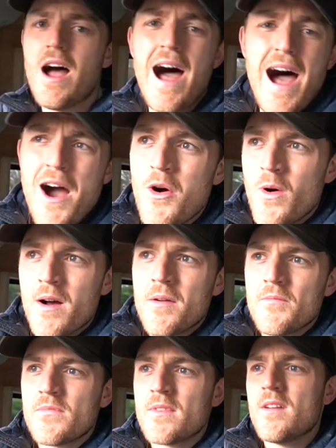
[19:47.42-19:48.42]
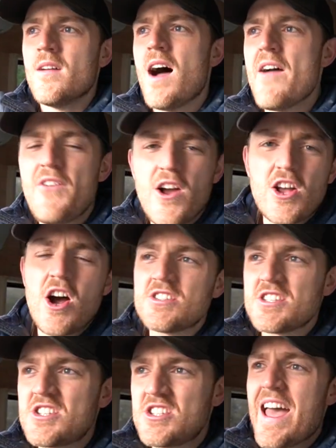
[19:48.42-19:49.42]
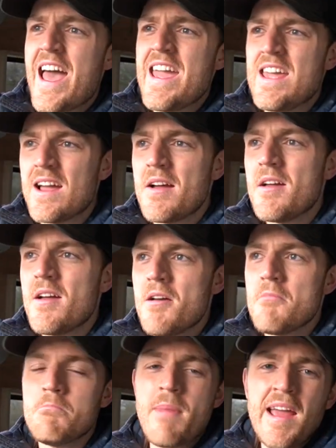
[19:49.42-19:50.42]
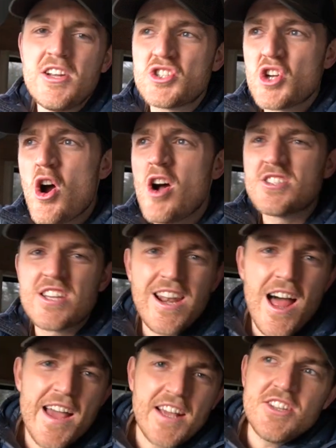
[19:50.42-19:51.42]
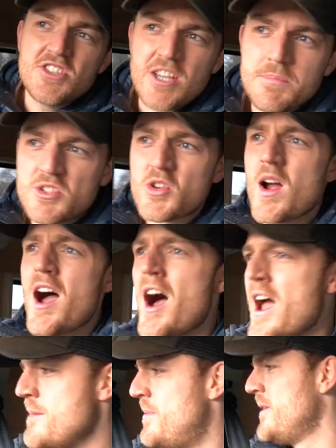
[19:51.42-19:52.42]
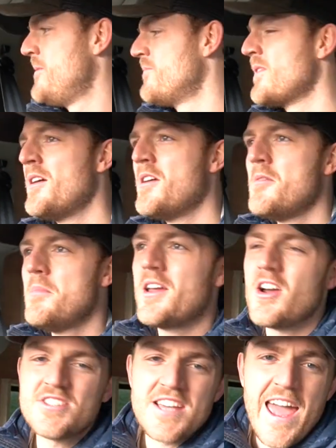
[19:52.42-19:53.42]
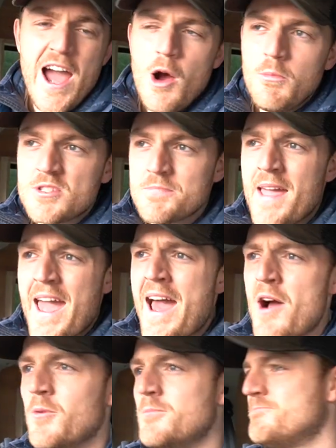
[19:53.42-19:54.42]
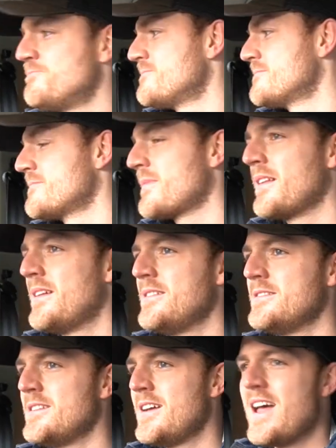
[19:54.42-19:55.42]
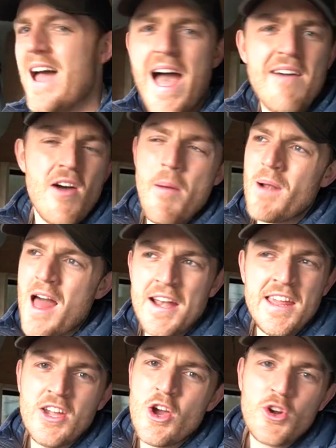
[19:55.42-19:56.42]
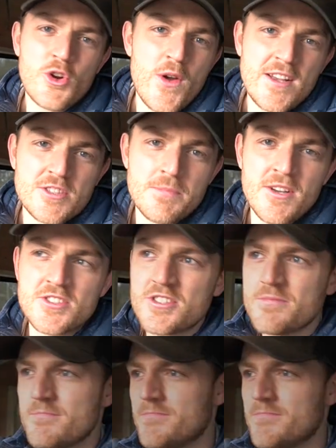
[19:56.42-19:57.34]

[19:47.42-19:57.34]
Oh, I forgot to say, make sure to like and subscribe, because it helps me out. Have a bloody good Christmas.